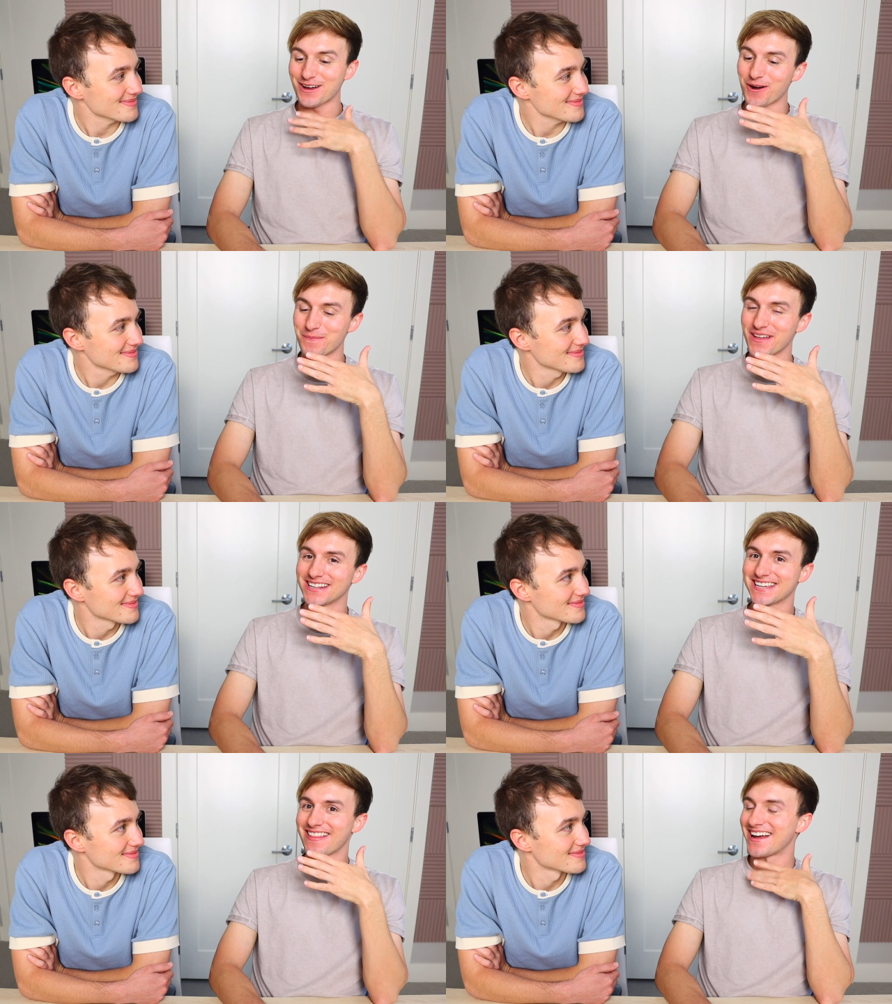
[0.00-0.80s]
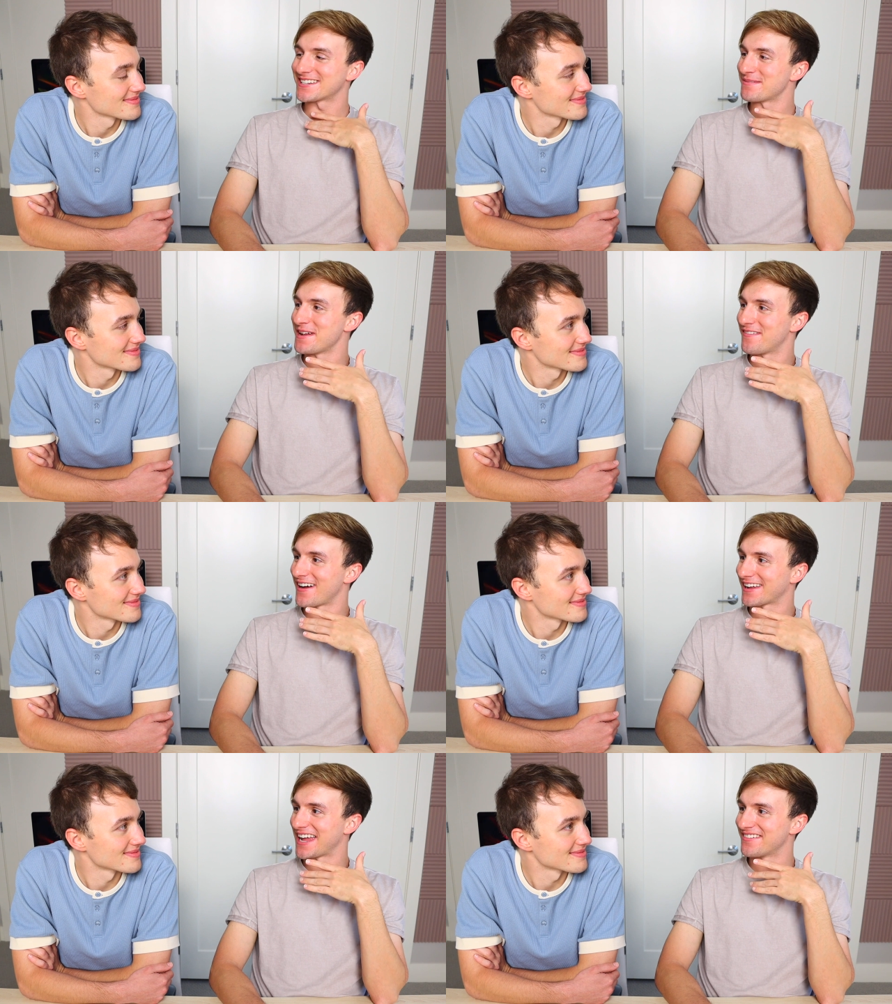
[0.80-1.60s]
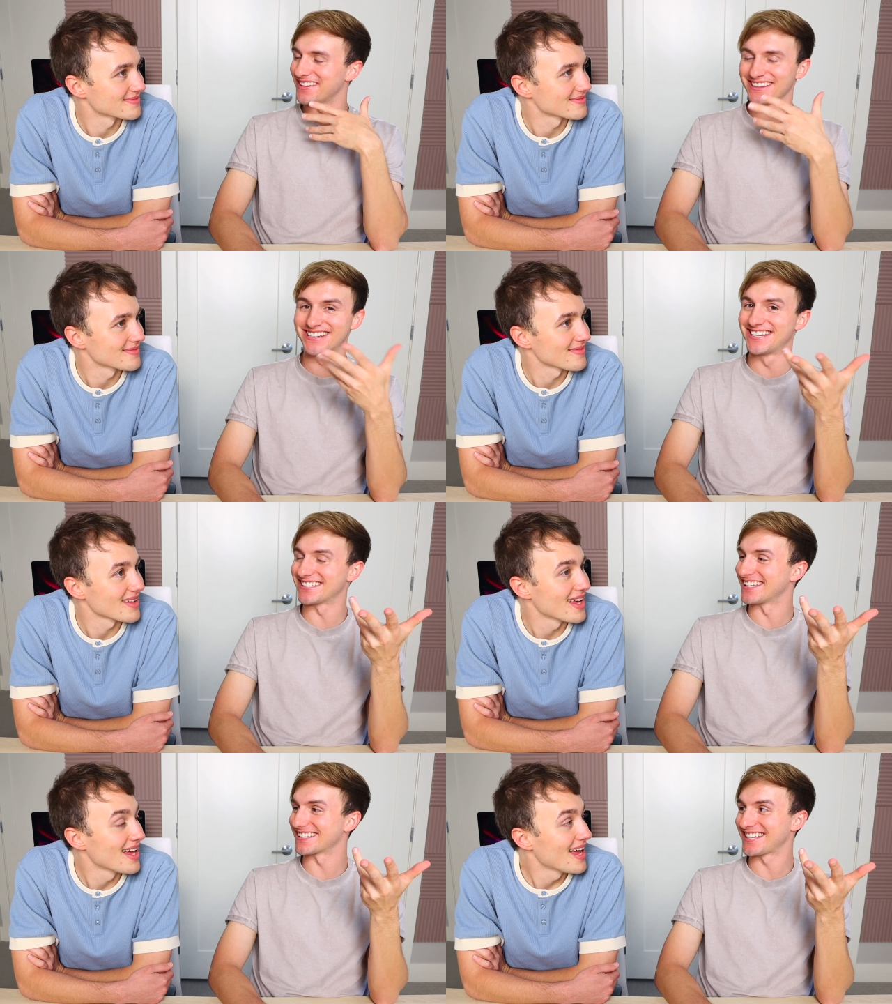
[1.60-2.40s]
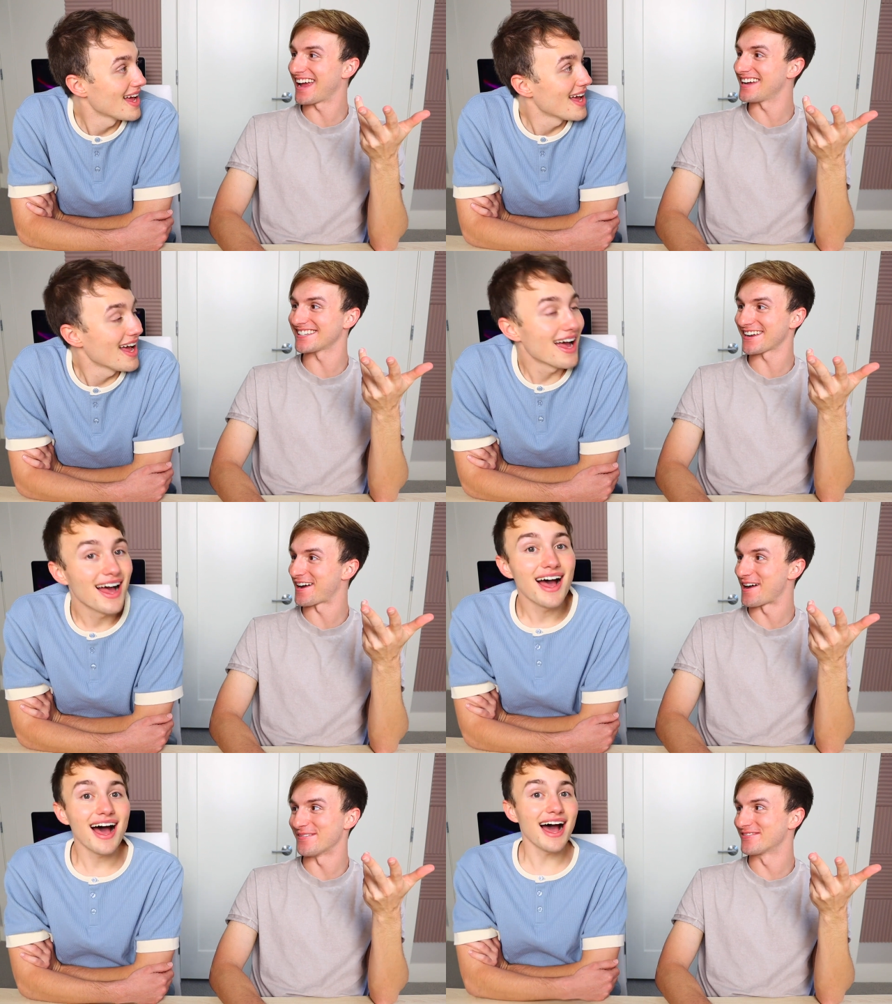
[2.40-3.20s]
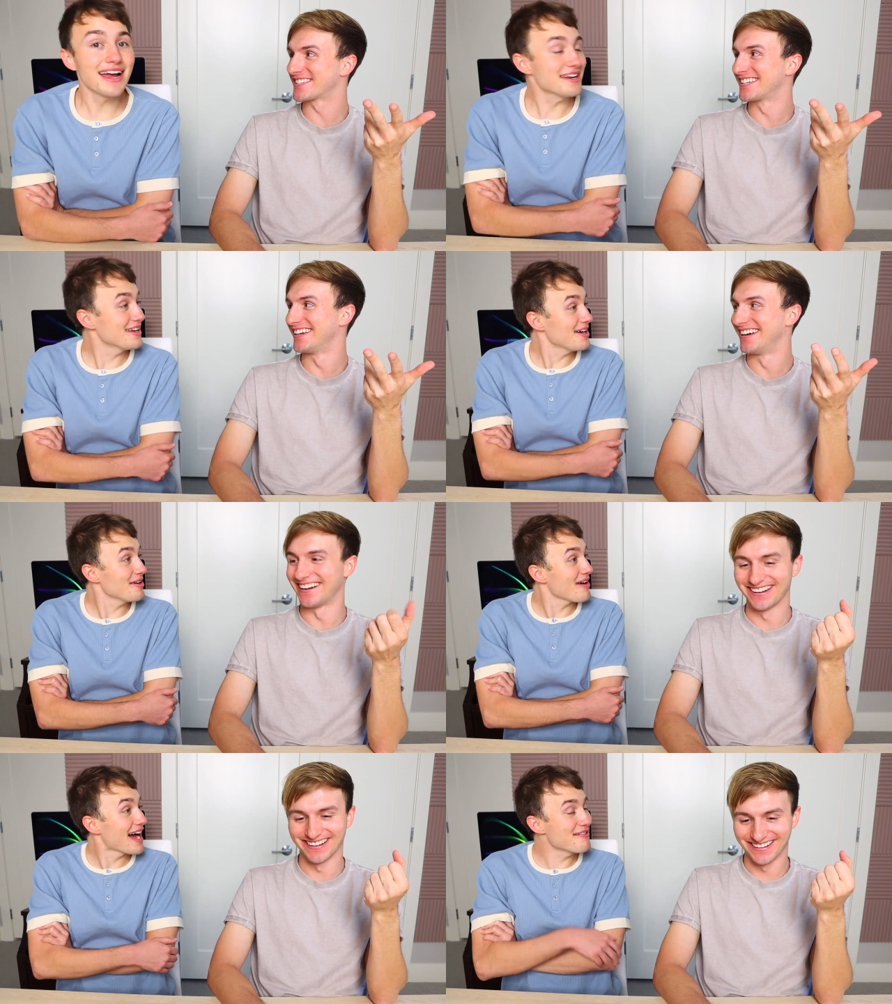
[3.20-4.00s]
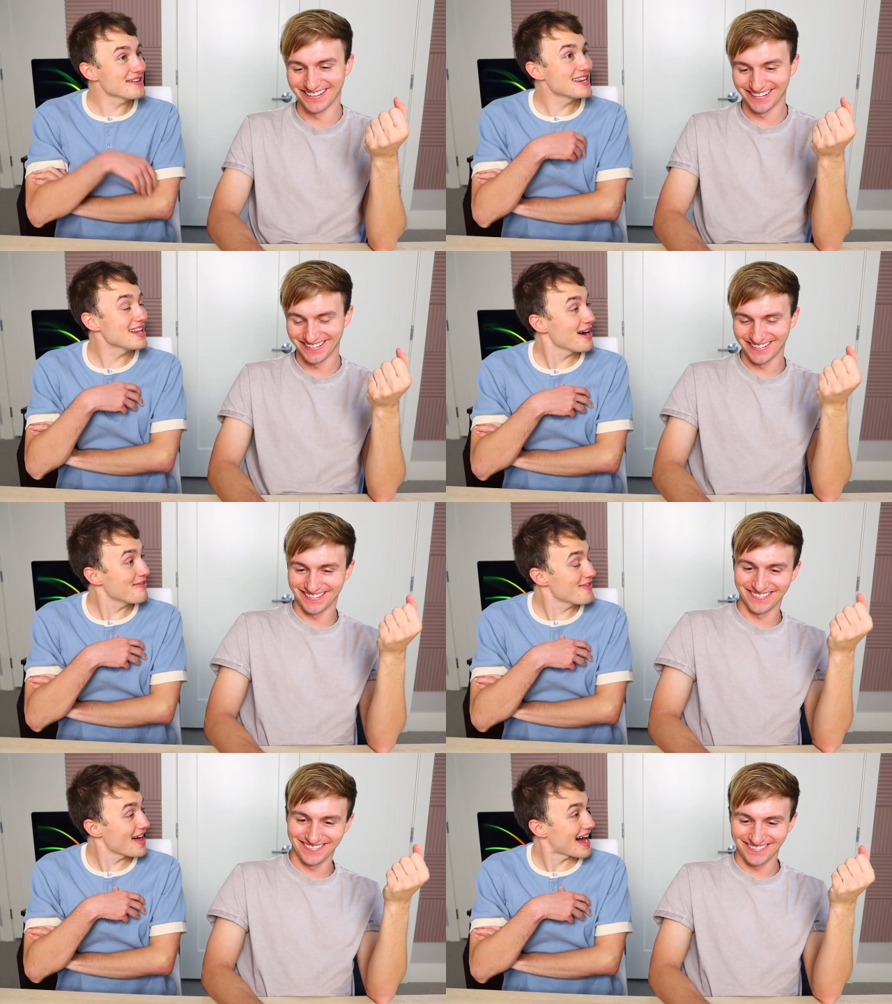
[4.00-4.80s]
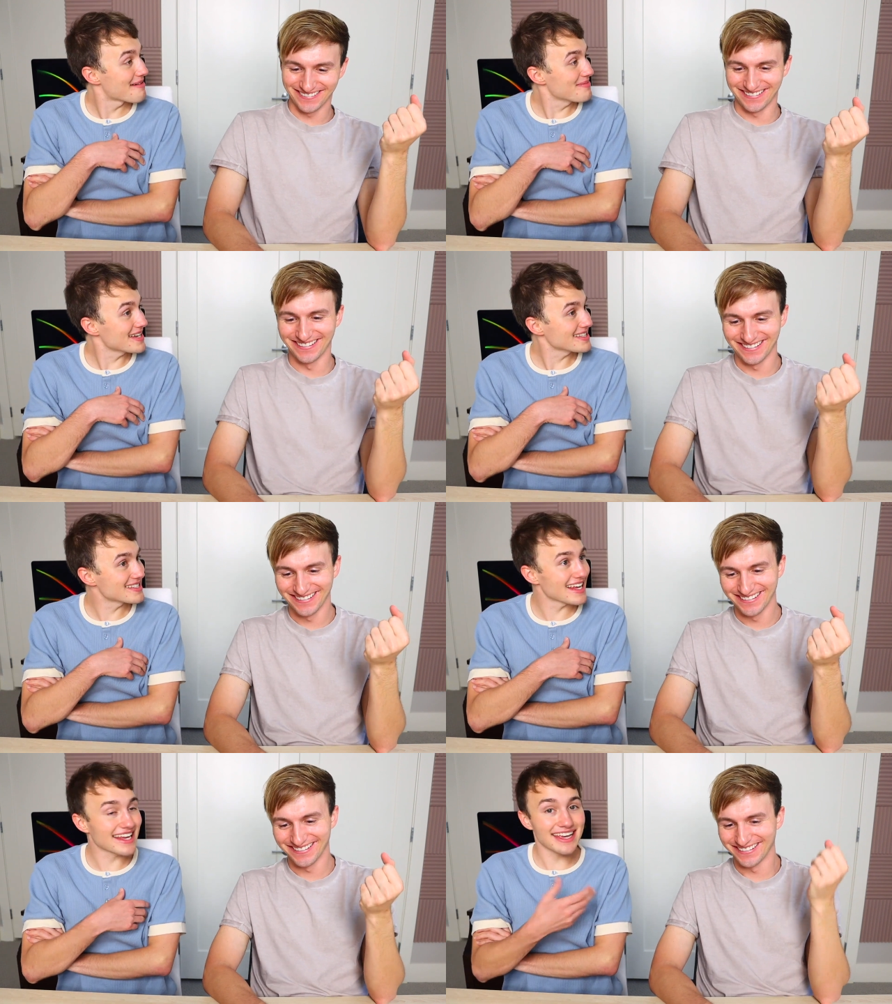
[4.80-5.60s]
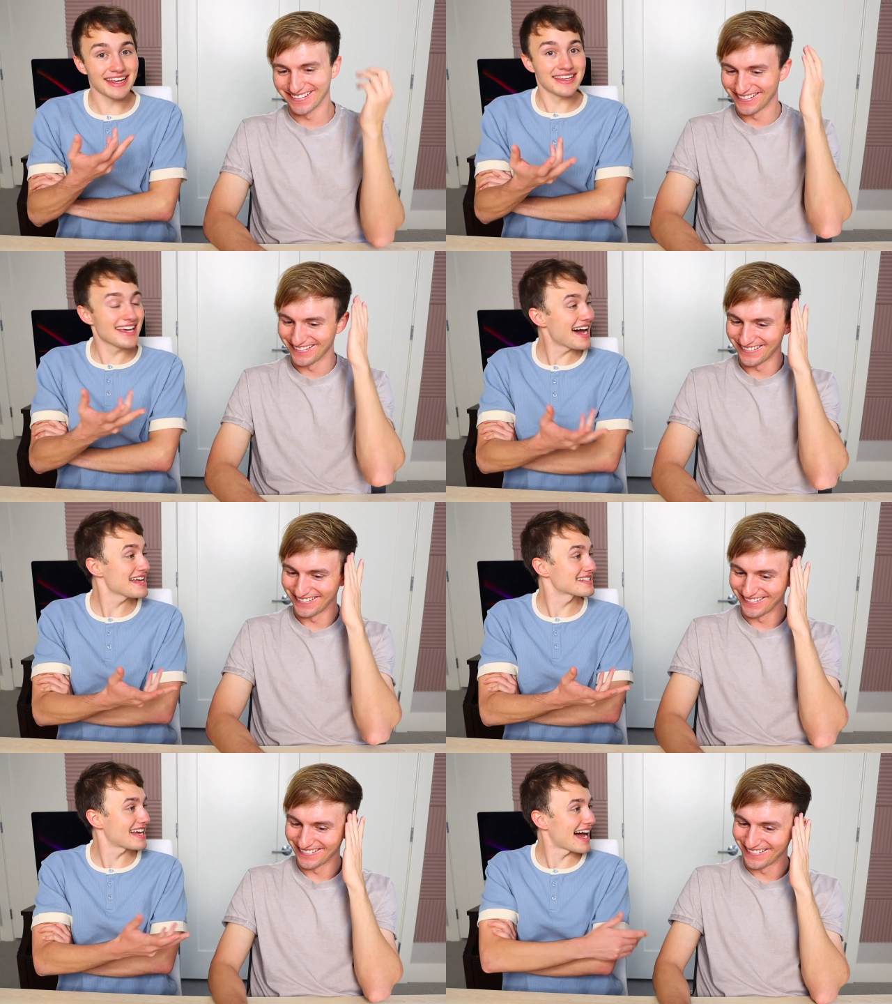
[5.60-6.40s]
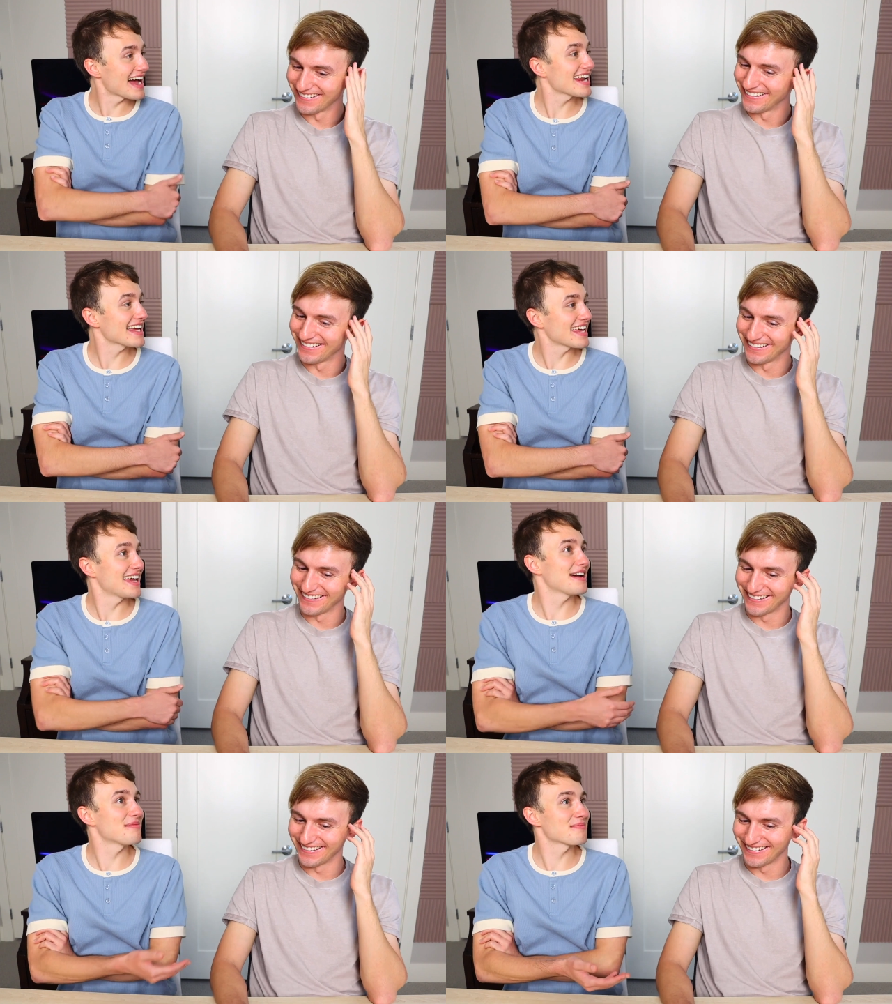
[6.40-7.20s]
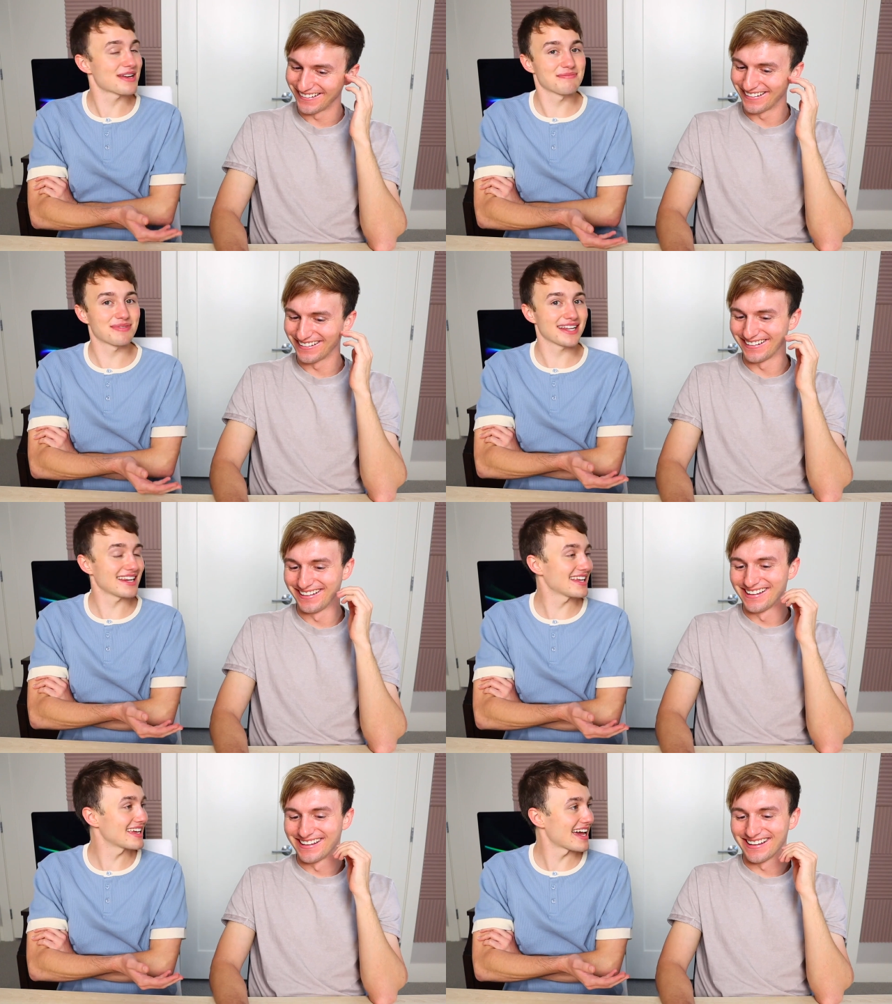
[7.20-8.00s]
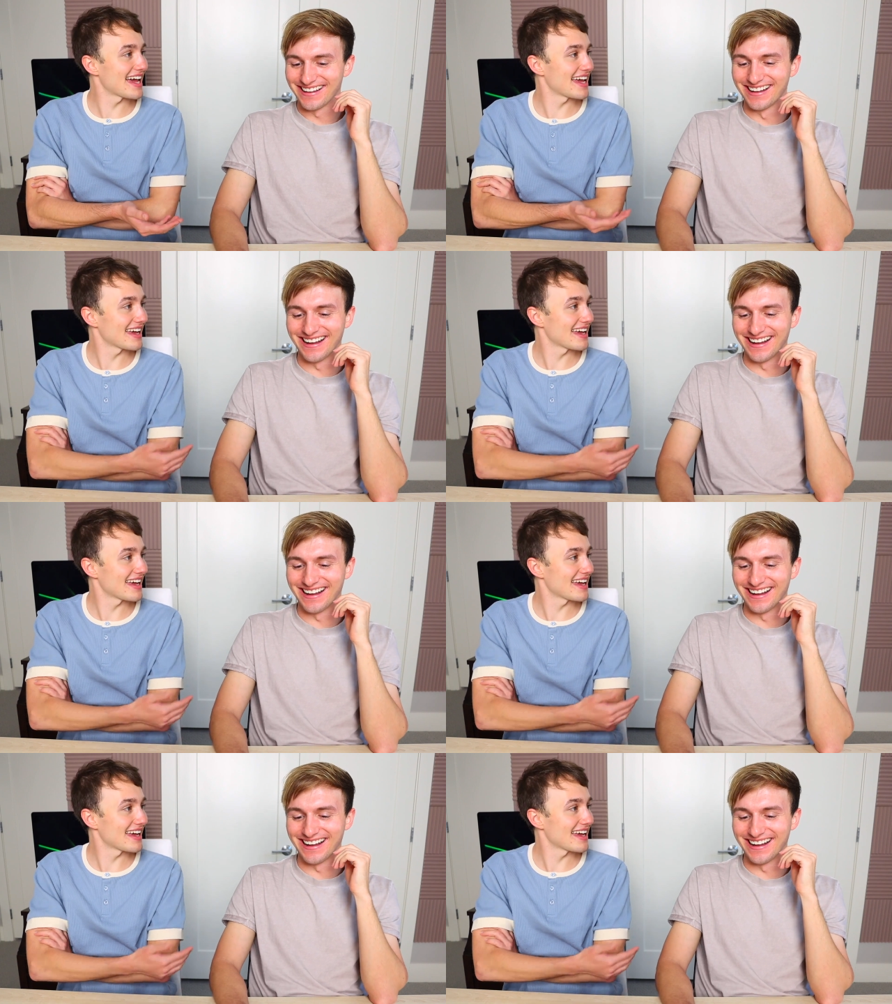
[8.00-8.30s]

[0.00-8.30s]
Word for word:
Speaker 1: hope they'd say that to me if I came in. This is as gay as it comes.
Speaker 2: I know, I would love that because it's like, yes, I like am completely gay. You